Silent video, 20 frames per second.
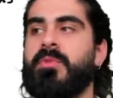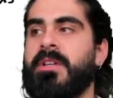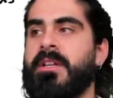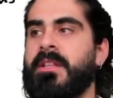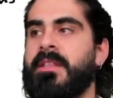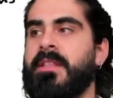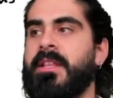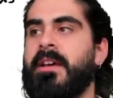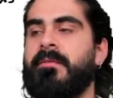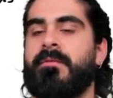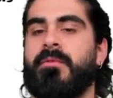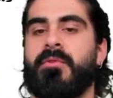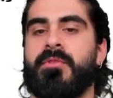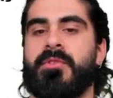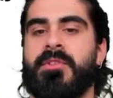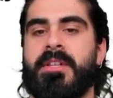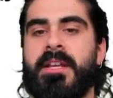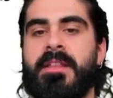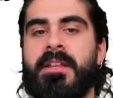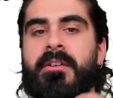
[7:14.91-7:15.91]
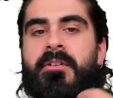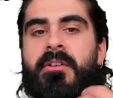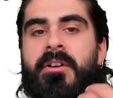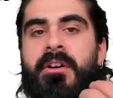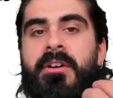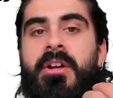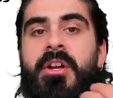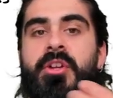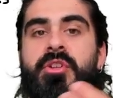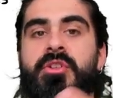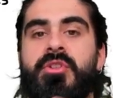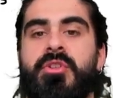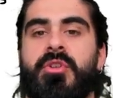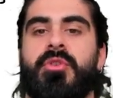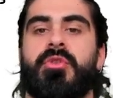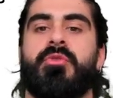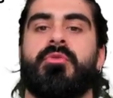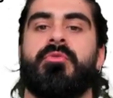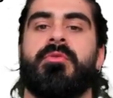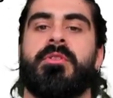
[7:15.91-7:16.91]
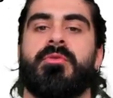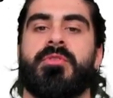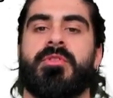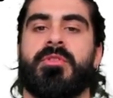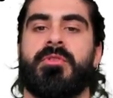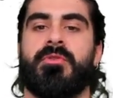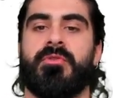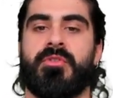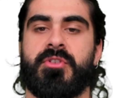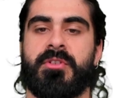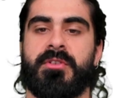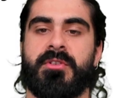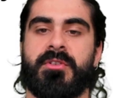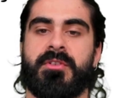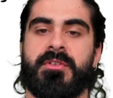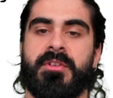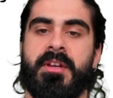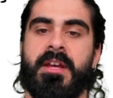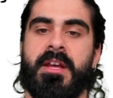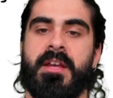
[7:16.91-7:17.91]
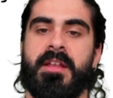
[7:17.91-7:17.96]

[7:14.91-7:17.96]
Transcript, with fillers: We can therefore say there are two real solutions.